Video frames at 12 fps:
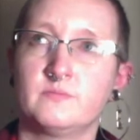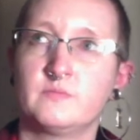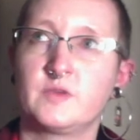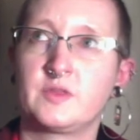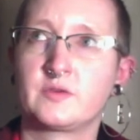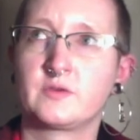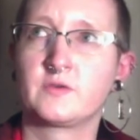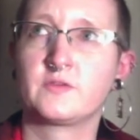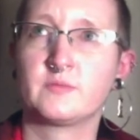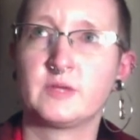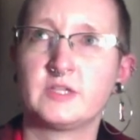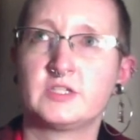With the growth of
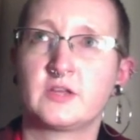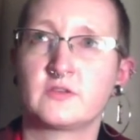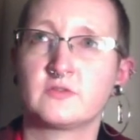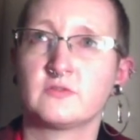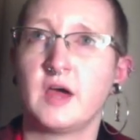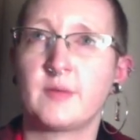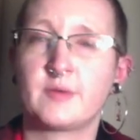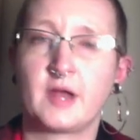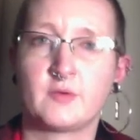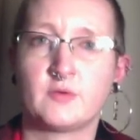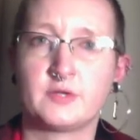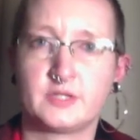my channel, I
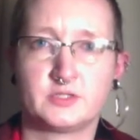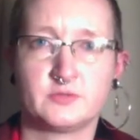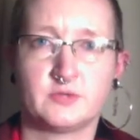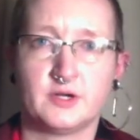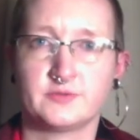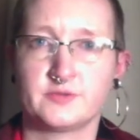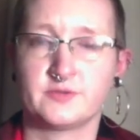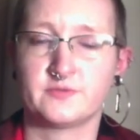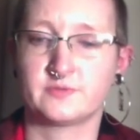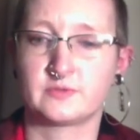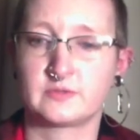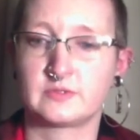probably won't get to 100
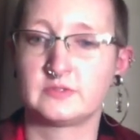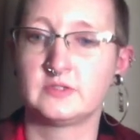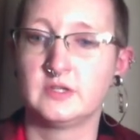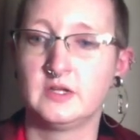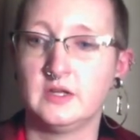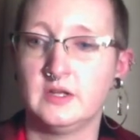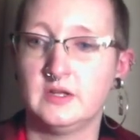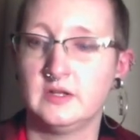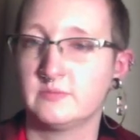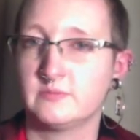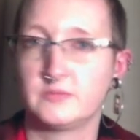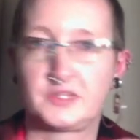for
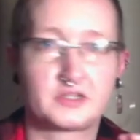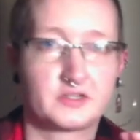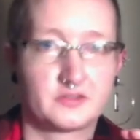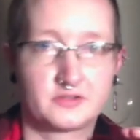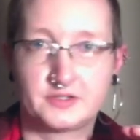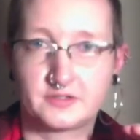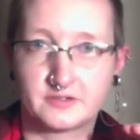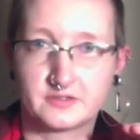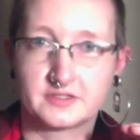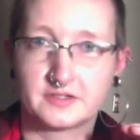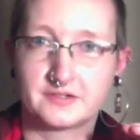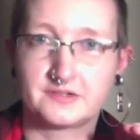like another year or
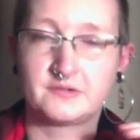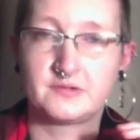so.